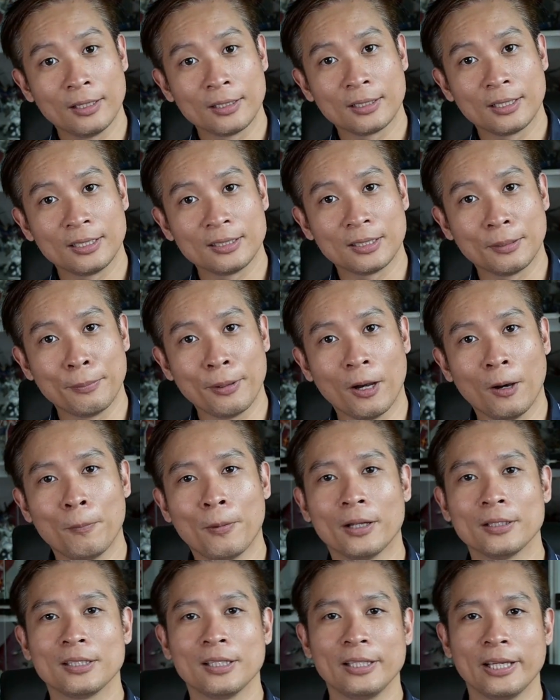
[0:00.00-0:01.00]
click the bell
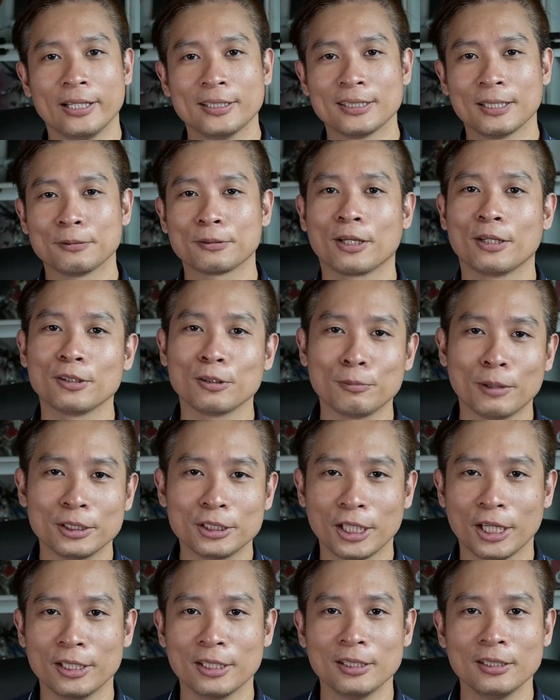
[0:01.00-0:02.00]
button and subscribe to my
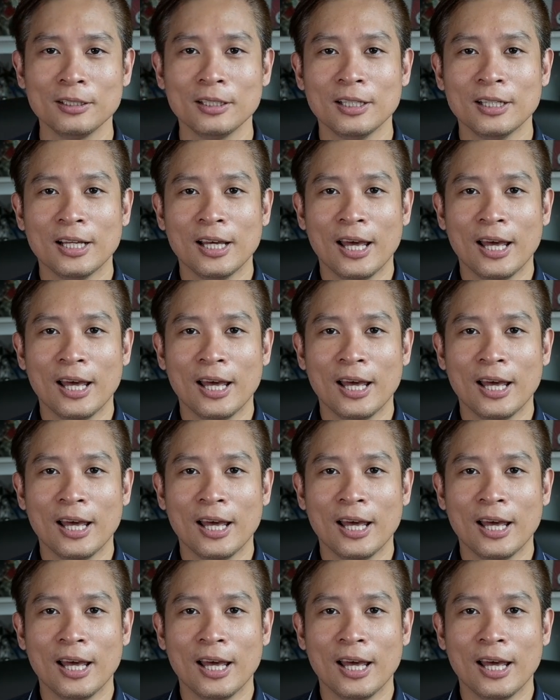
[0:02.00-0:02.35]
channel,